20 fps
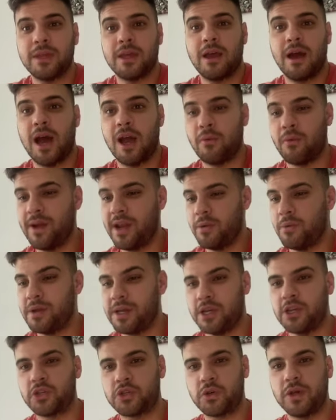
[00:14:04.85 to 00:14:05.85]
I really, really
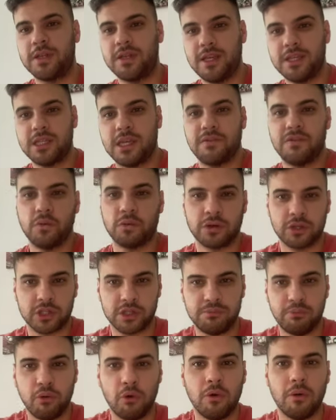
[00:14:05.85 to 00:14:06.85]
enjoyed this. If you want to
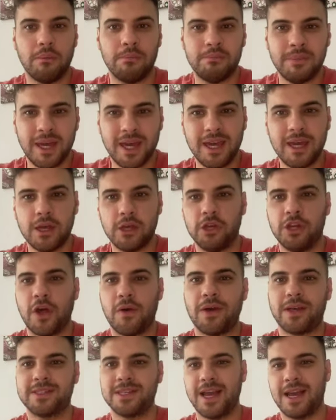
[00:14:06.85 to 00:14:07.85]
support me, you know
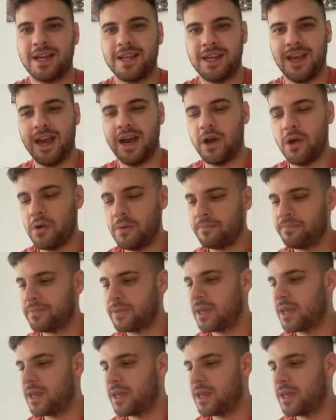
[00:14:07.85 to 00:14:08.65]
exactly how.